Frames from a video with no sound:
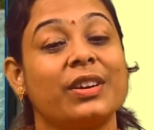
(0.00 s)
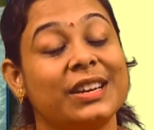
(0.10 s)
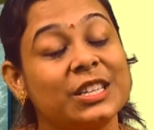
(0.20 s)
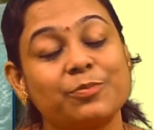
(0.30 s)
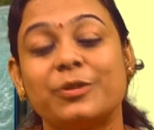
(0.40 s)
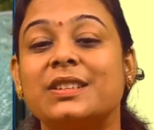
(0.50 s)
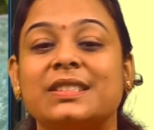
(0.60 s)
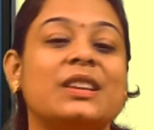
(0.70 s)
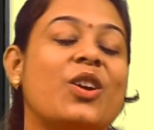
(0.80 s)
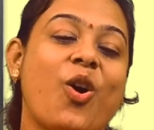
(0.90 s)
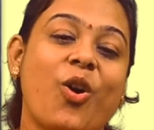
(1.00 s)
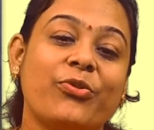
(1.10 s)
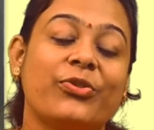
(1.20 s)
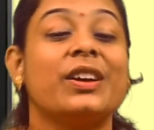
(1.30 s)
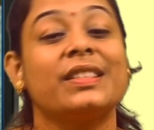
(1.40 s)
dispersal of
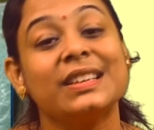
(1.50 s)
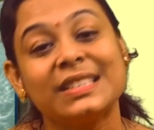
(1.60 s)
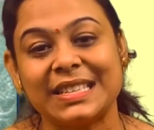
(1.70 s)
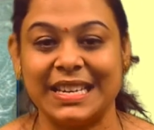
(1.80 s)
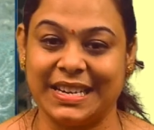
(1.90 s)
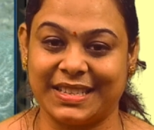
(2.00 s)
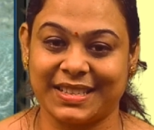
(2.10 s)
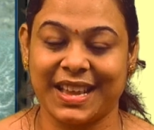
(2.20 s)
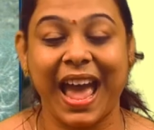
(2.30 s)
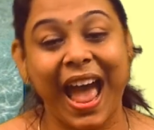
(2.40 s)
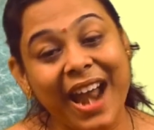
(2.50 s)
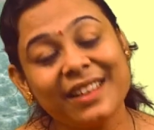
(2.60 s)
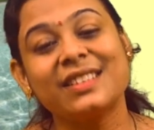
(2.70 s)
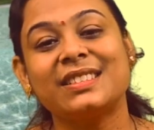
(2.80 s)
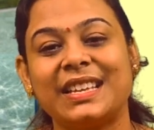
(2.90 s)
the seeds, and
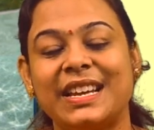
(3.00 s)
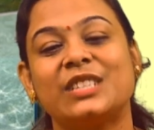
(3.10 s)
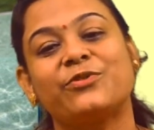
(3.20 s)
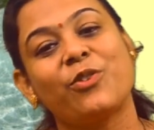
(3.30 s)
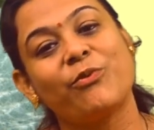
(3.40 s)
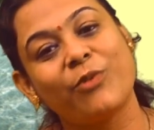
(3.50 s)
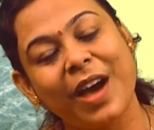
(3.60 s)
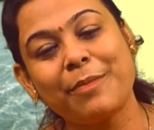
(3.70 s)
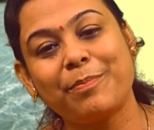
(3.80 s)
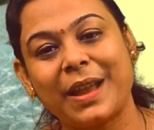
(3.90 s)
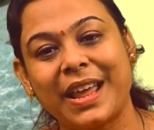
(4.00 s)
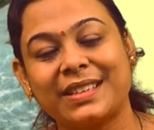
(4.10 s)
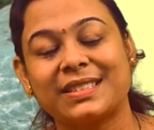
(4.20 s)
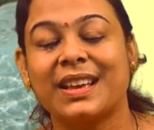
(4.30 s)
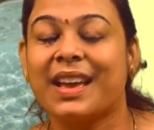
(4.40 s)
the seeds from one place
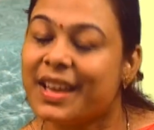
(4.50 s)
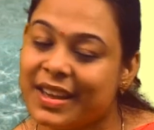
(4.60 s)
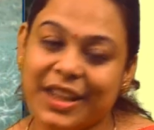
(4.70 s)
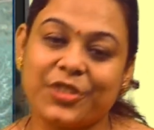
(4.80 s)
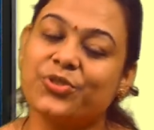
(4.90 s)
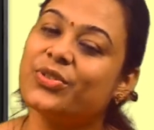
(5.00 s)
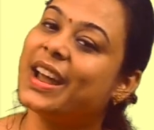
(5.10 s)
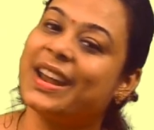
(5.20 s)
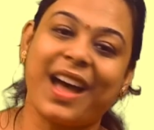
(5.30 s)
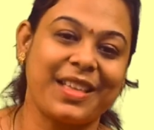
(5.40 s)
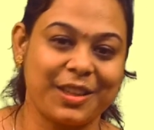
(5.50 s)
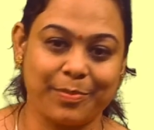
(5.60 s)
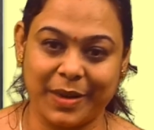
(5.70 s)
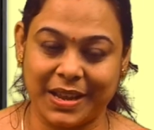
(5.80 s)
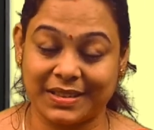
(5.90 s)
reach to another
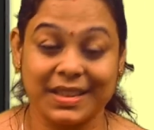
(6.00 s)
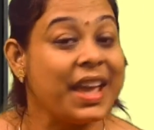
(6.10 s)
place.